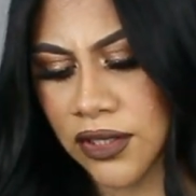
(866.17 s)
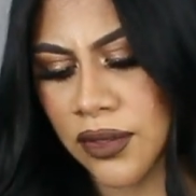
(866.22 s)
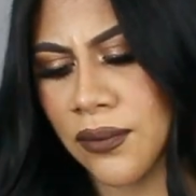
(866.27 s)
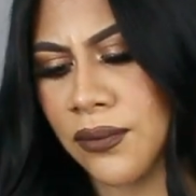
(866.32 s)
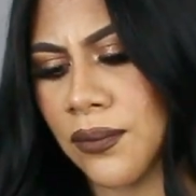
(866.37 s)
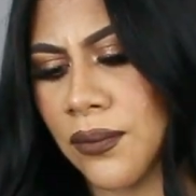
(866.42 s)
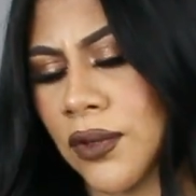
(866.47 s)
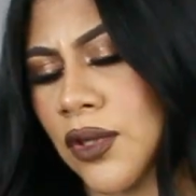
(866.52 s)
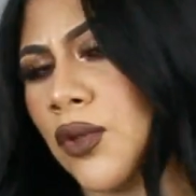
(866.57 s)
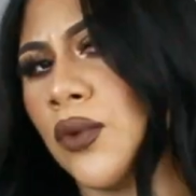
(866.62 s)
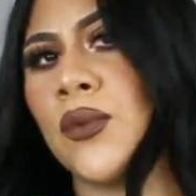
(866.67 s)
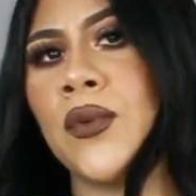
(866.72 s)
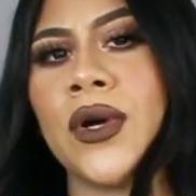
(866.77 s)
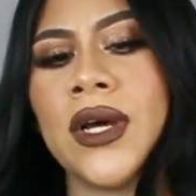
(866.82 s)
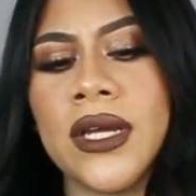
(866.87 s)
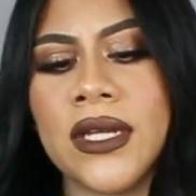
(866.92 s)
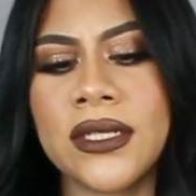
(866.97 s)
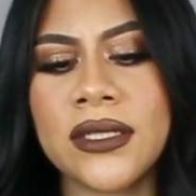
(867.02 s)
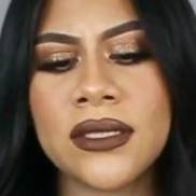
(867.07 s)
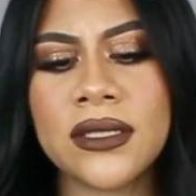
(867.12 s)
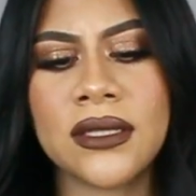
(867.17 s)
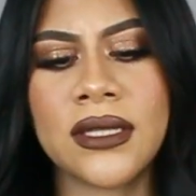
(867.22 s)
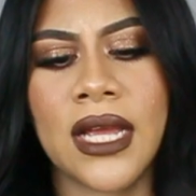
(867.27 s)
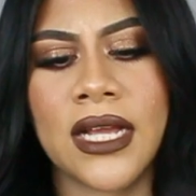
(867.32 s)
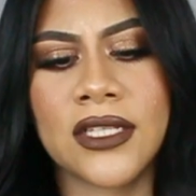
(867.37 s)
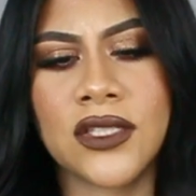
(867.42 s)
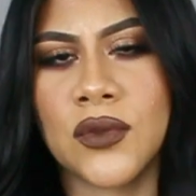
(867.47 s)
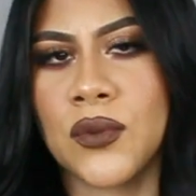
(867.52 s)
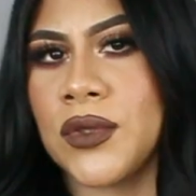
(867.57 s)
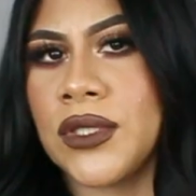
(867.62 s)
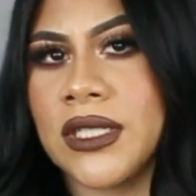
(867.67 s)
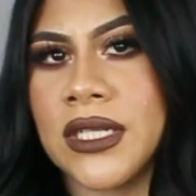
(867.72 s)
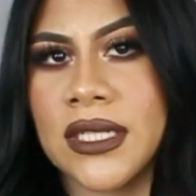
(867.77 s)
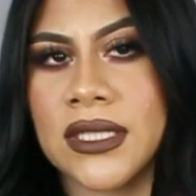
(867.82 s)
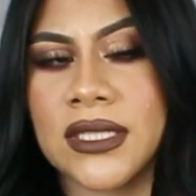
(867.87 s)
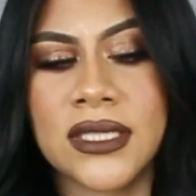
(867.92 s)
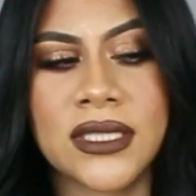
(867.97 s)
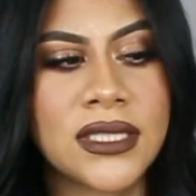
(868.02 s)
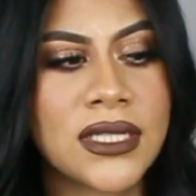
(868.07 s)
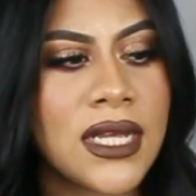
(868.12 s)
the blue one. That's what
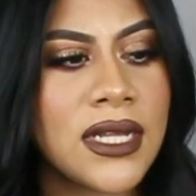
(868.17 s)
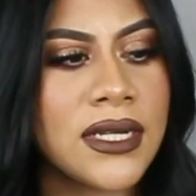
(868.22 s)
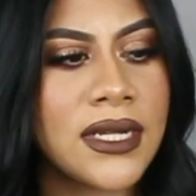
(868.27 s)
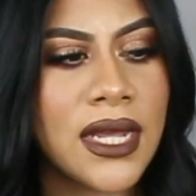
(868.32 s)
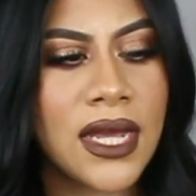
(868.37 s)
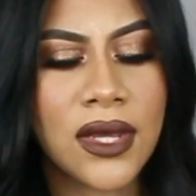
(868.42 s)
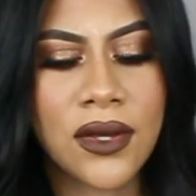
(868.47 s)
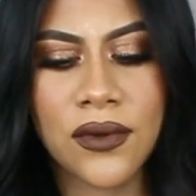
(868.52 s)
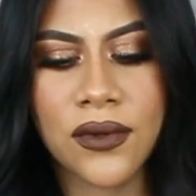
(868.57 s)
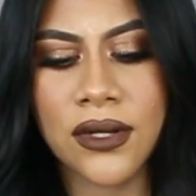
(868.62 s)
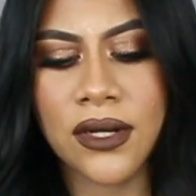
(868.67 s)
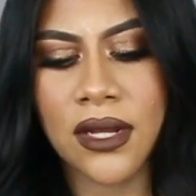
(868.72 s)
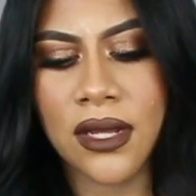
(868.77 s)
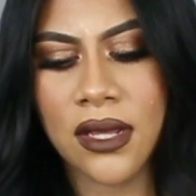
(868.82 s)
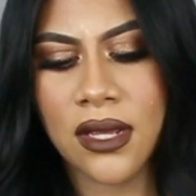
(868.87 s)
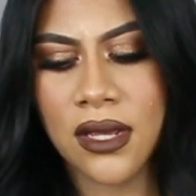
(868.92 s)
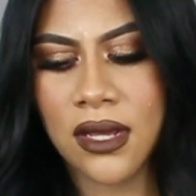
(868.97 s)
did stand out.